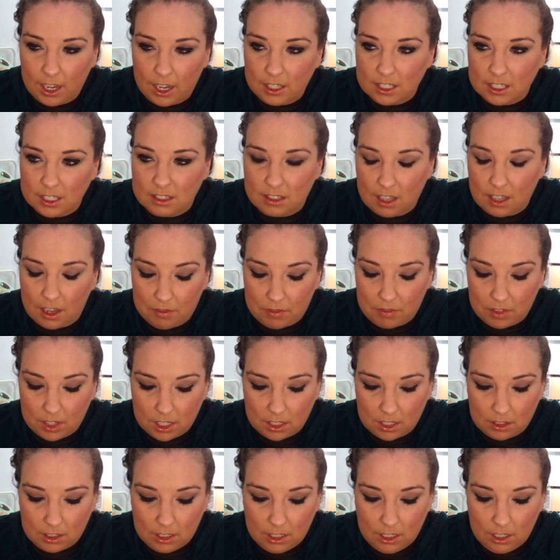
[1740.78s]
and it
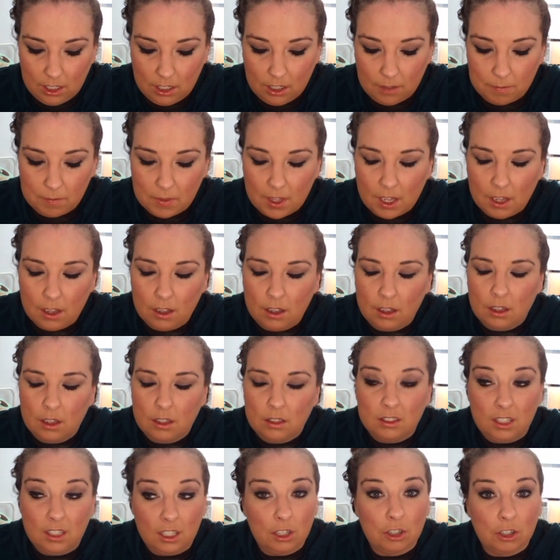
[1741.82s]
definitely
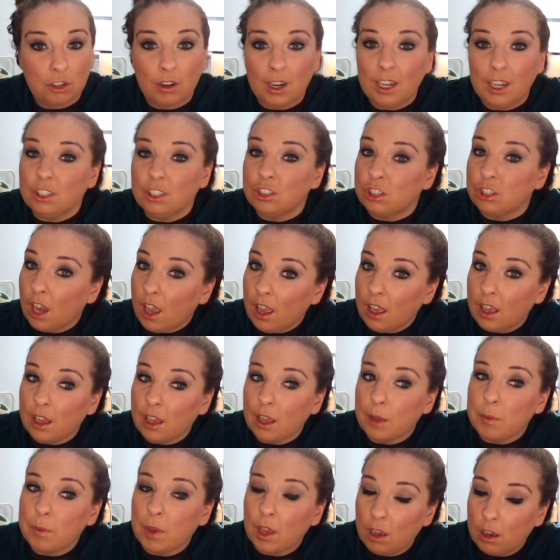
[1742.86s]
did a great
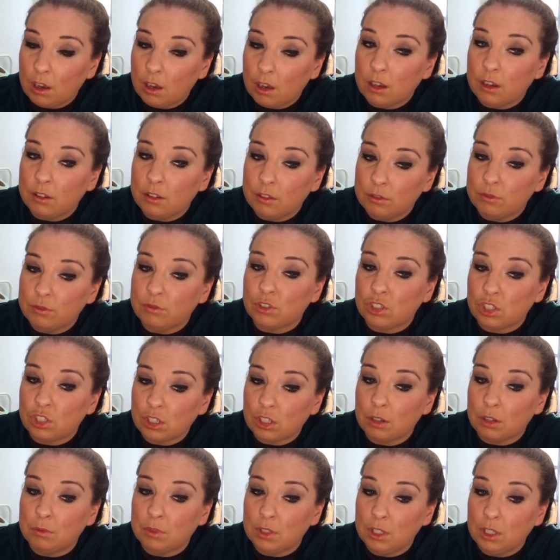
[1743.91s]
job of
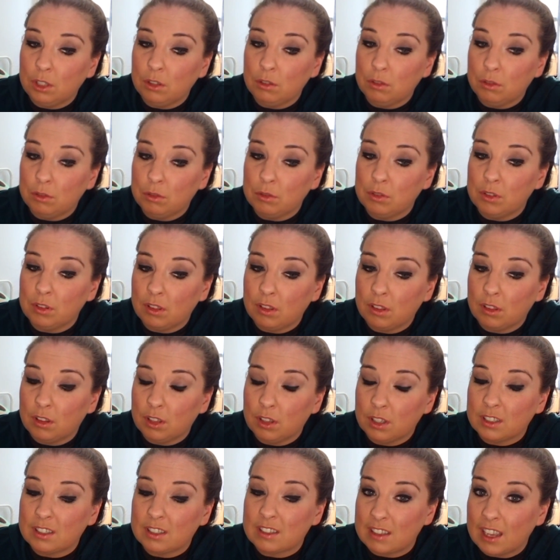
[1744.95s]
showing you
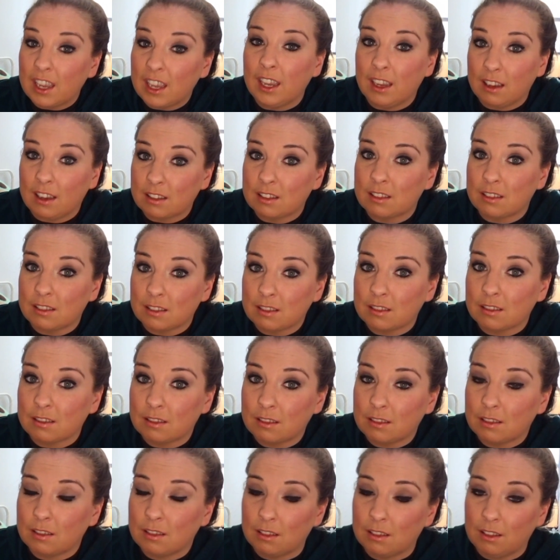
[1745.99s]
the stakes
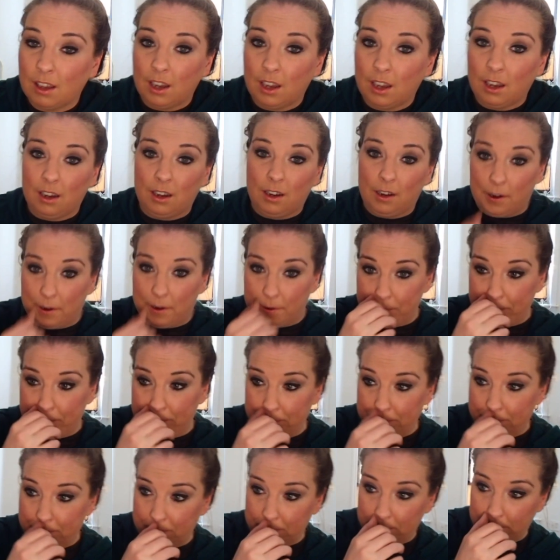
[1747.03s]

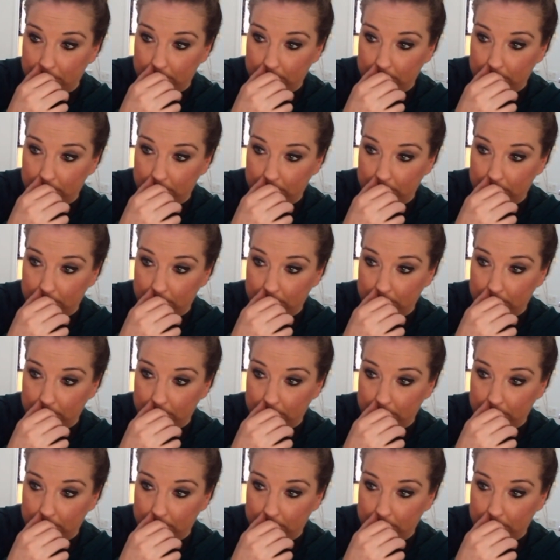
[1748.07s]
um,